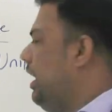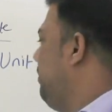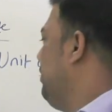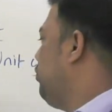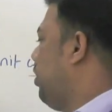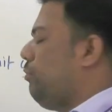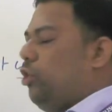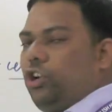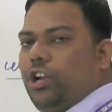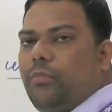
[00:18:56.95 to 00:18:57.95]
M is what?
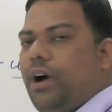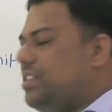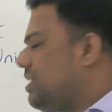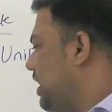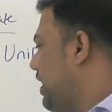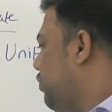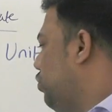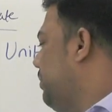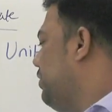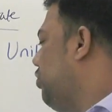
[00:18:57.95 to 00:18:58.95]
Molecular mass. A
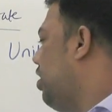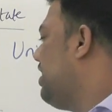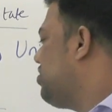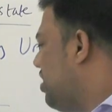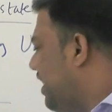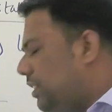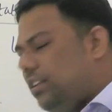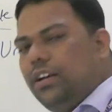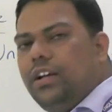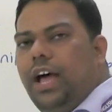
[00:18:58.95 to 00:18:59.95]
cube is what? Edge length.
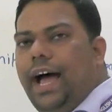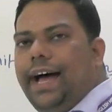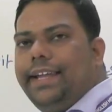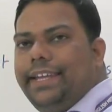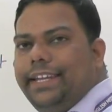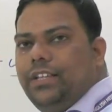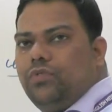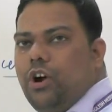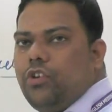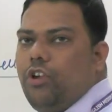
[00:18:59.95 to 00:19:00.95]
And NA is what?